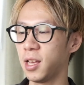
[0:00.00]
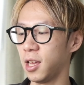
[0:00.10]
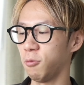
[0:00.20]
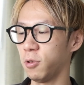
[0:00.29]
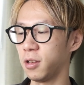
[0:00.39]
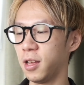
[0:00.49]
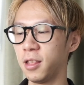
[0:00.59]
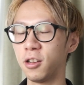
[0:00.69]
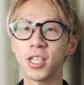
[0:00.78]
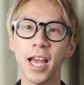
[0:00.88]
and
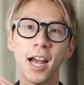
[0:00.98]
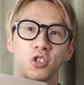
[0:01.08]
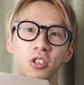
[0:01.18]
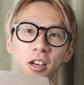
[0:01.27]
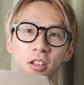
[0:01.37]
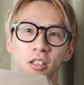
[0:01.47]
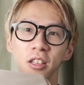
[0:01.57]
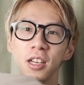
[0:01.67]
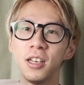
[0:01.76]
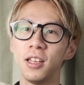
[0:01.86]
there's actually a
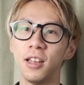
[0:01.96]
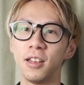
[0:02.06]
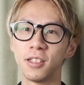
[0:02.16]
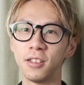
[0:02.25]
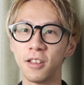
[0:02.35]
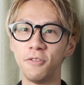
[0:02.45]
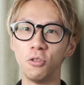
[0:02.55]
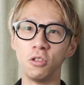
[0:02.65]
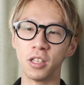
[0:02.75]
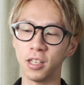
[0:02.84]
lid, and it's like
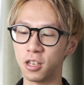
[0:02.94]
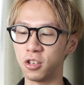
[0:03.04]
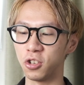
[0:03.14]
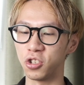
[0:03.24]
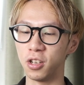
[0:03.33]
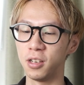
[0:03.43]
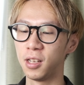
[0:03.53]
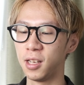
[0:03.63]
fully like cushioned,